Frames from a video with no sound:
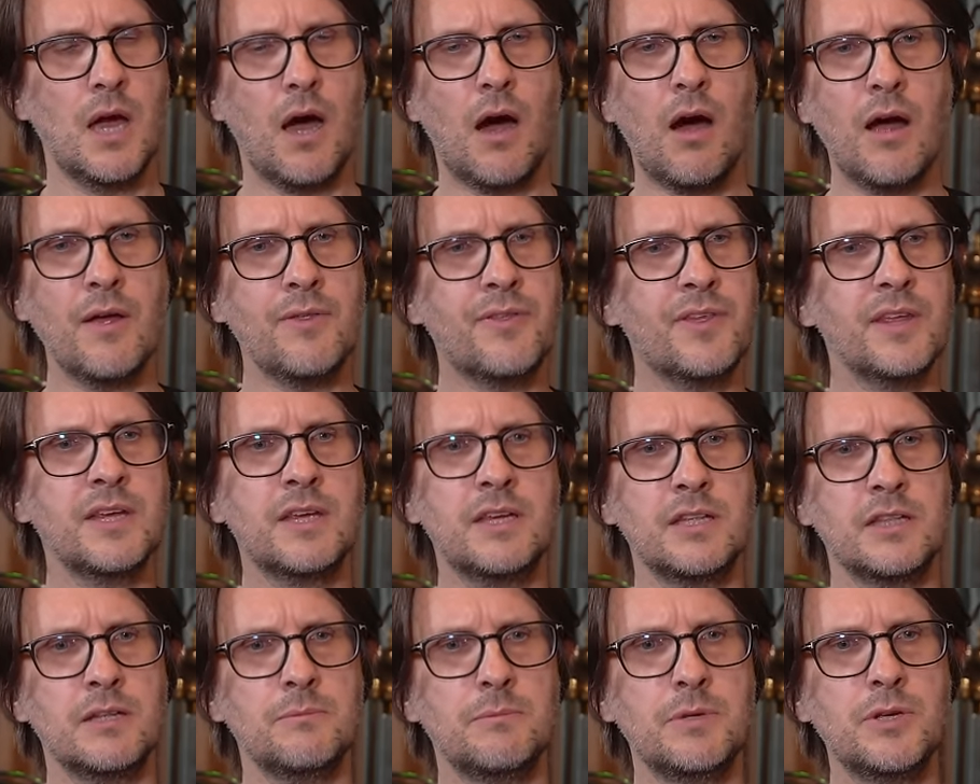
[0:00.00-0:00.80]
I
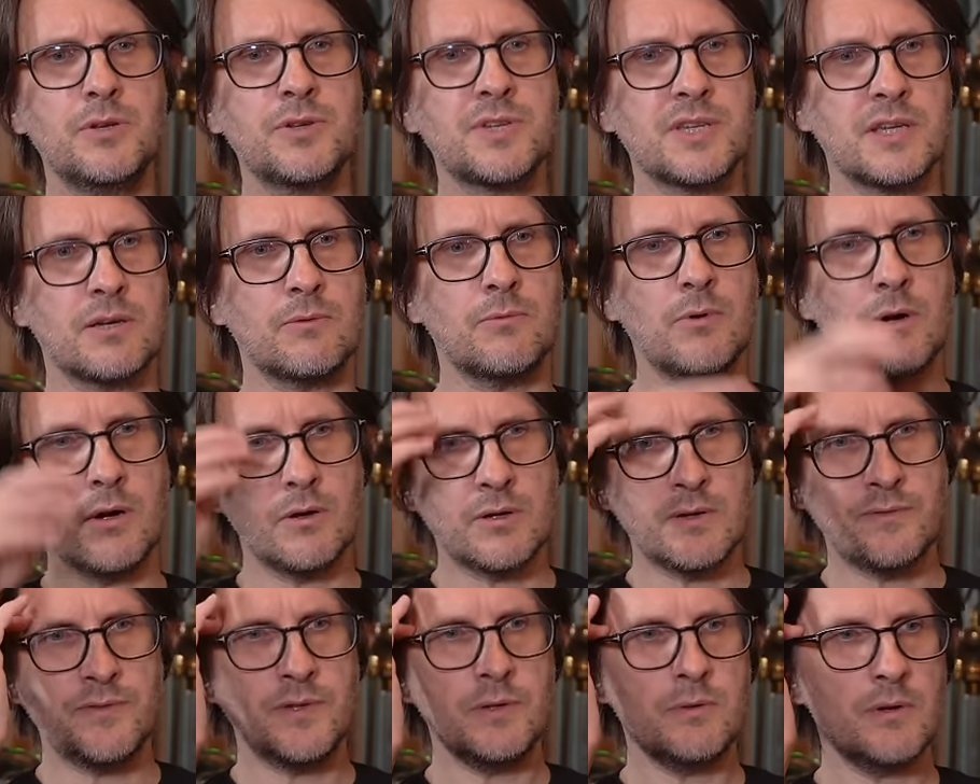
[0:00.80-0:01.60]
think in the music
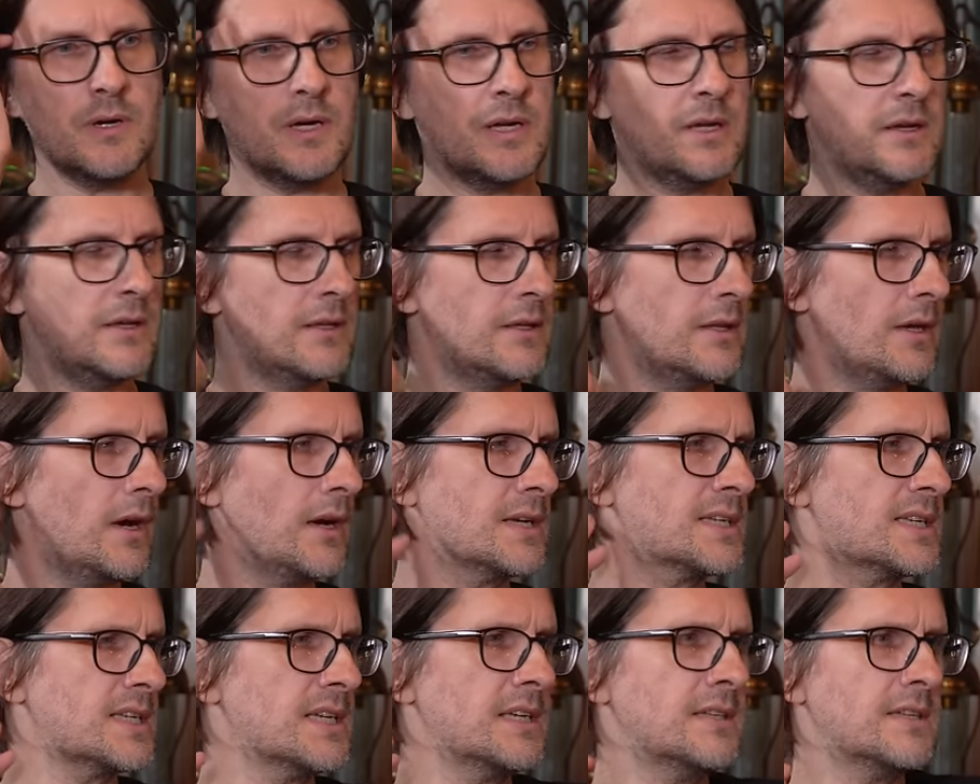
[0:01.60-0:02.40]
world,
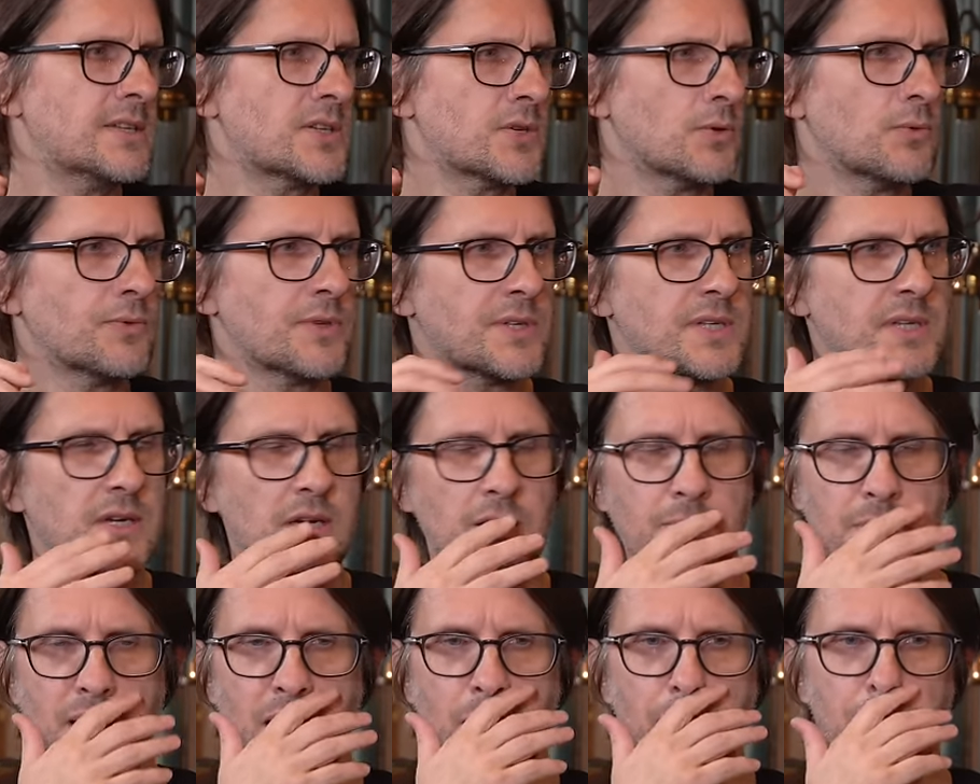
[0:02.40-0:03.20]
I see this all the
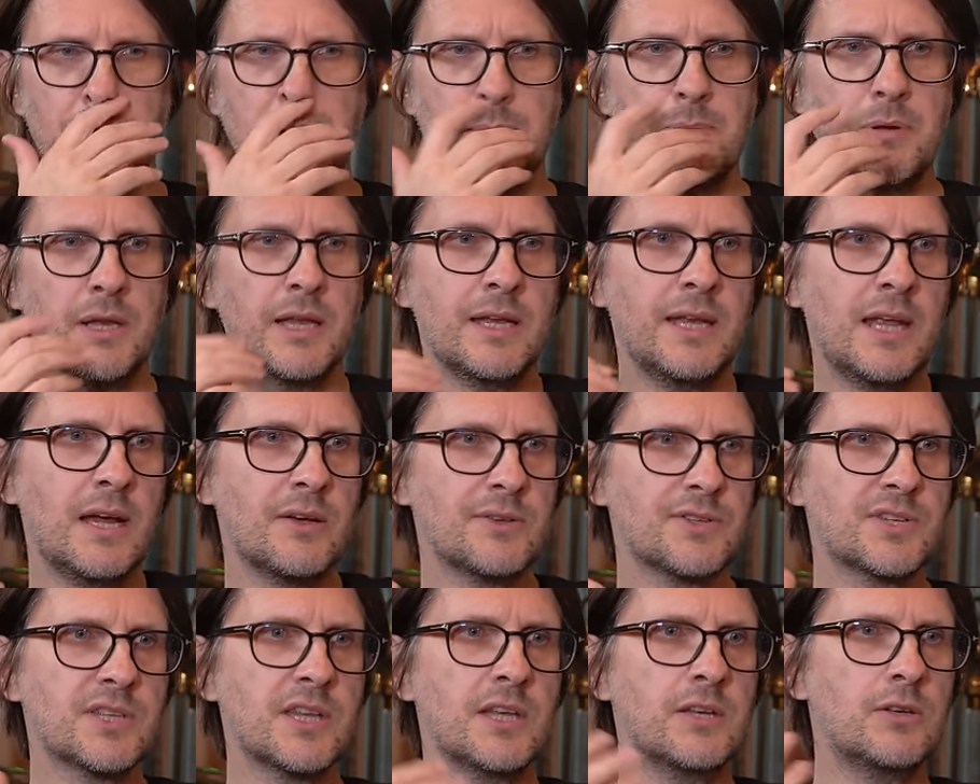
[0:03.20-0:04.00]
time, people
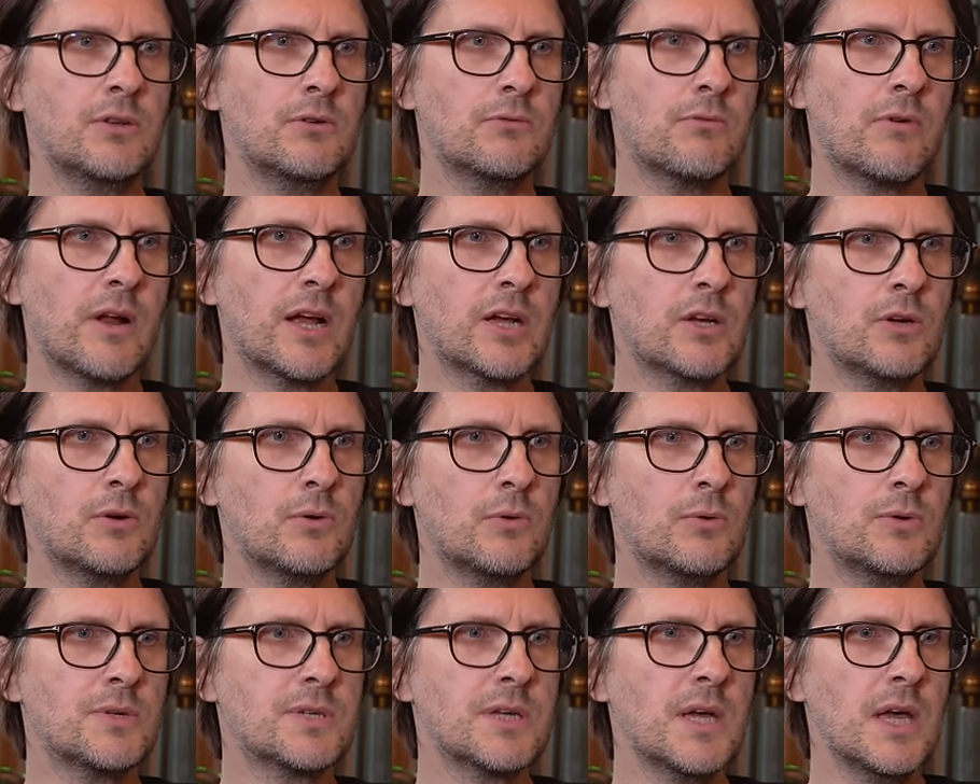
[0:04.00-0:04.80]
announce their new
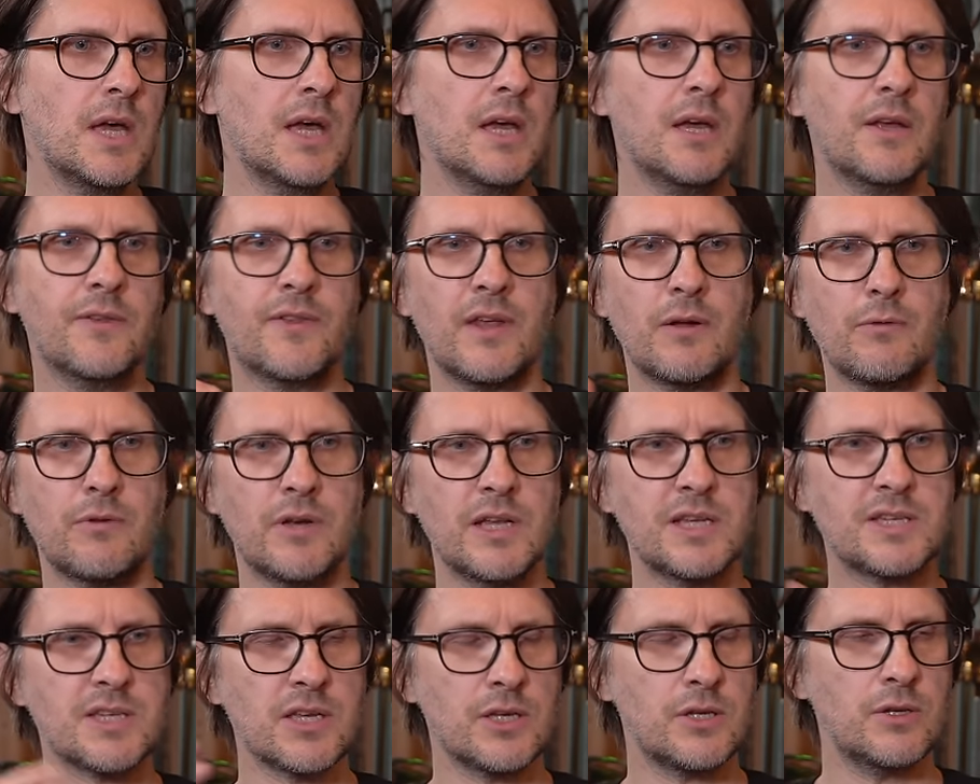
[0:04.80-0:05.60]
record, they
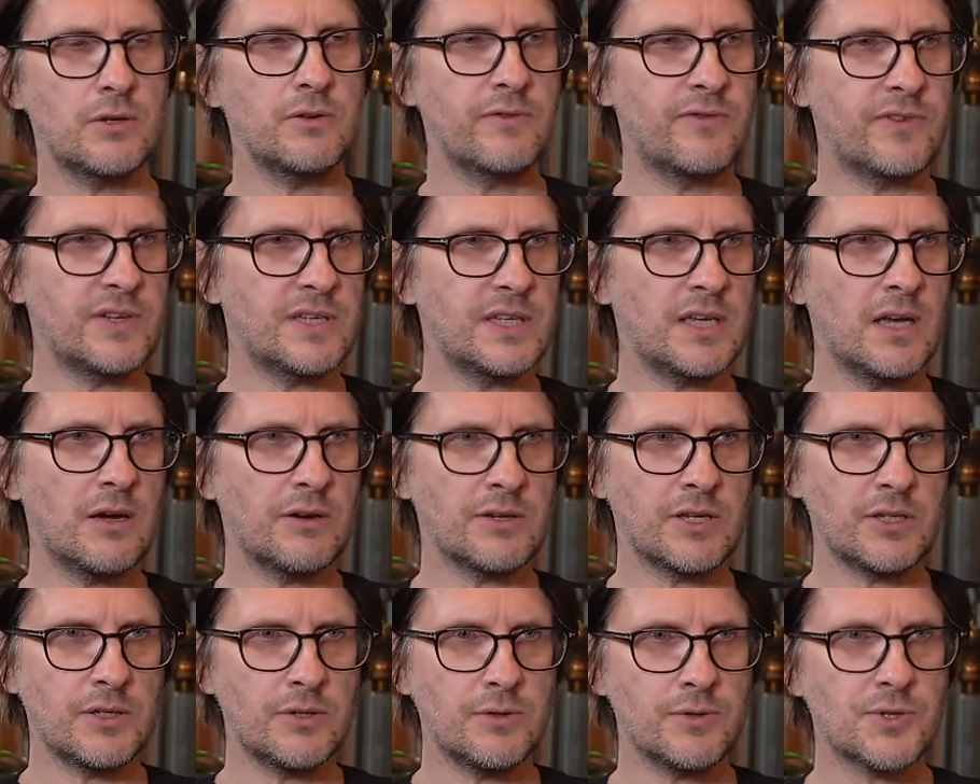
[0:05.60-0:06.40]
release a new video
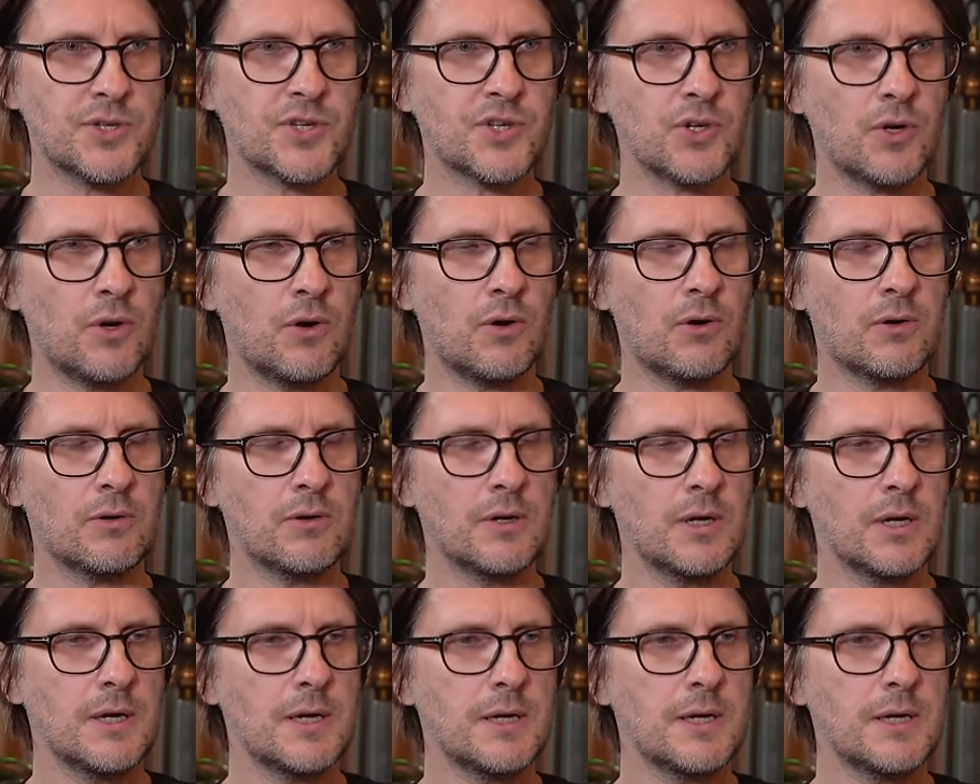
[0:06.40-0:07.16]
and a new song.